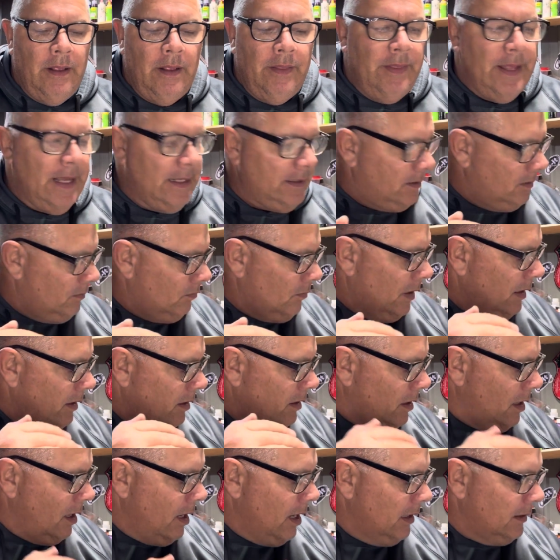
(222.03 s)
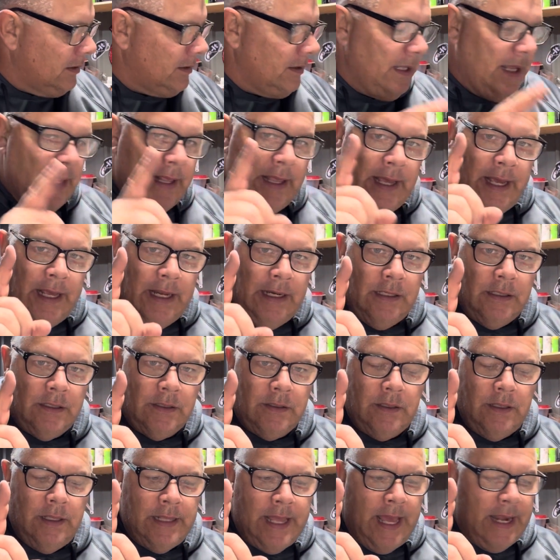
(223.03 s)
That's what it costs. Now
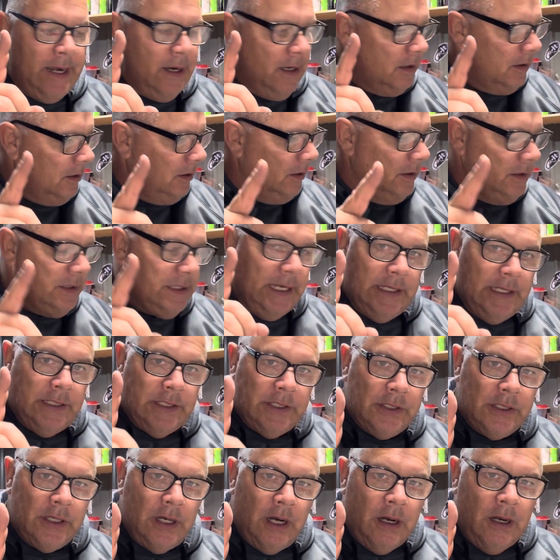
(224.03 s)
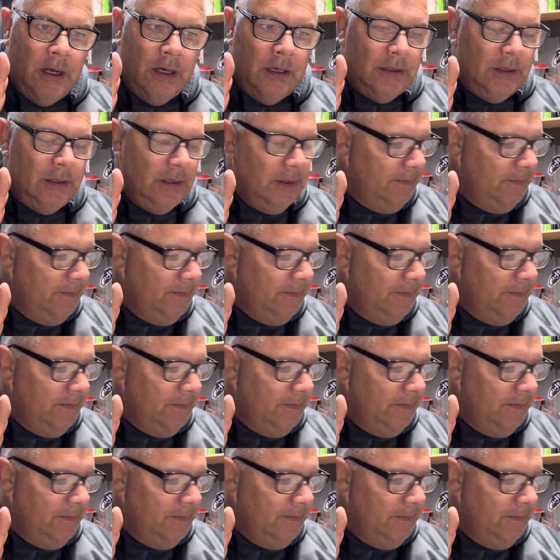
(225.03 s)
that includes a skirt.